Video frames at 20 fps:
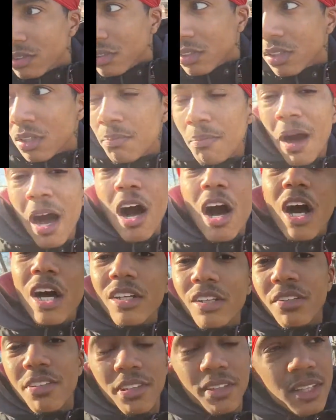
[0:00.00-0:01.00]
my
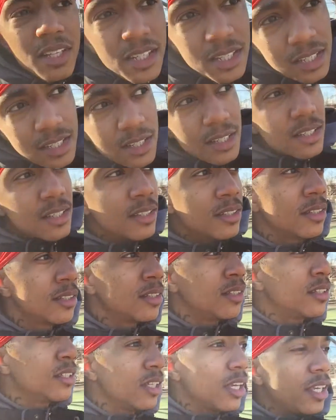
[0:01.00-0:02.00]
honesty
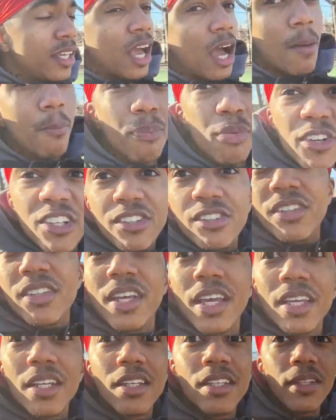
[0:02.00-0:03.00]
and y'all
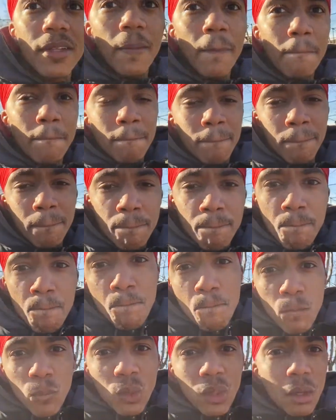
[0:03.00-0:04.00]
appreciate it.
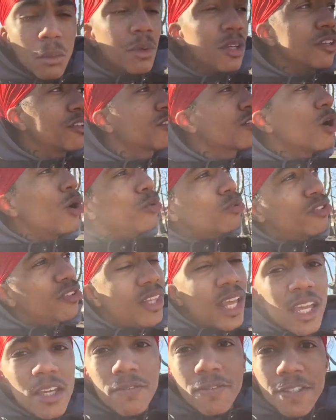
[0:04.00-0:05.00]
But it's Coach
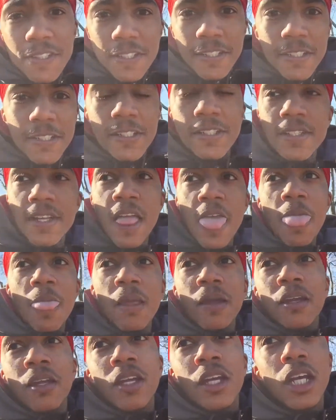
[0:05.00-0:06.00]
Davis,
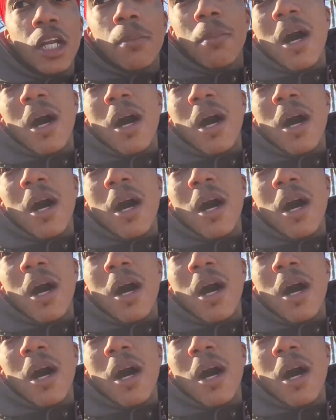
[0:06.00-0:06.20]
and I'm gonna